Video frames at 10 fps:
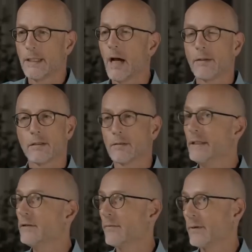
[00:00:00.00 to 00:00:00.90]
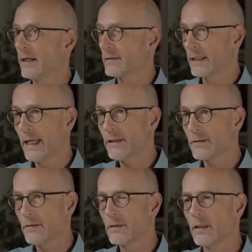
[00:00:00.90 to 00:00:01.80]
Now, it doesn't mean you have prostate
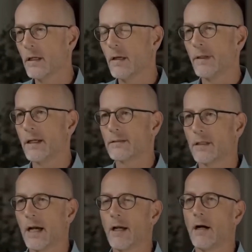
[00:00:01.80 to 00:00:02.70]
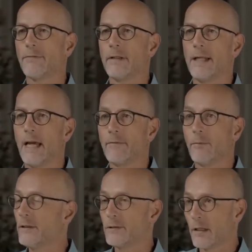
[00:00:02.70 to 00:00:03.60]
cancer, because I often have, and
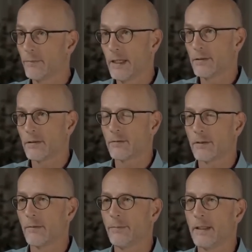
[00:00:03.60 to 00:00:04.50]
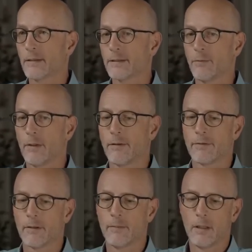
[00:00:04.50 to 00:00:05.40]
we share patients where their PSA went
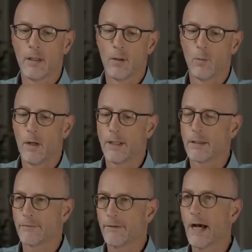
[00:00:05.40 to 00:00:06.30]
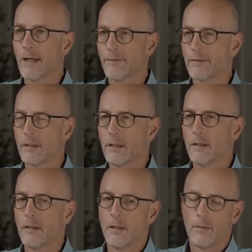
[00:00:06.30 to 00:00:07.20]
from 1 to 5,
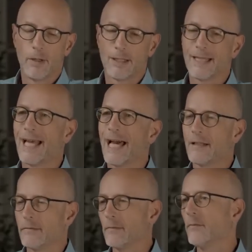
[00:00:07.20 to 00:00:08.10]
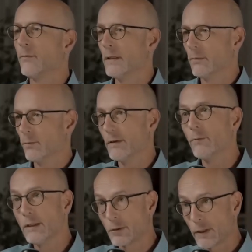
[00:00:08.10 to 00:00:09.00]
but they had,
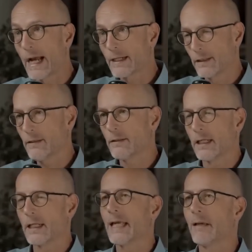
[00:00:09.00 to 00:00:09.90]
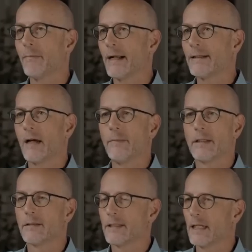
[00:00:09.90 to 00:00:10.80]
we tracked it and it came back down
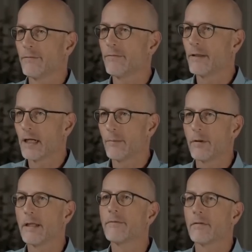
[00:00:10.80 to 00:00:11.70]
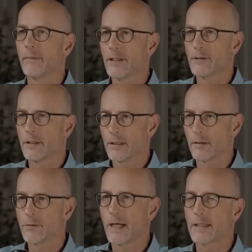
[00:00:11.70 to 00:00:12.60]
because they had a flare-up or inflammation in
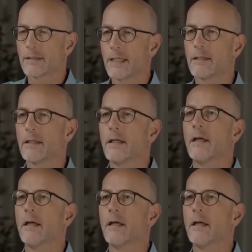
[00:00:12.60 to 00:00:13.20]
their prostate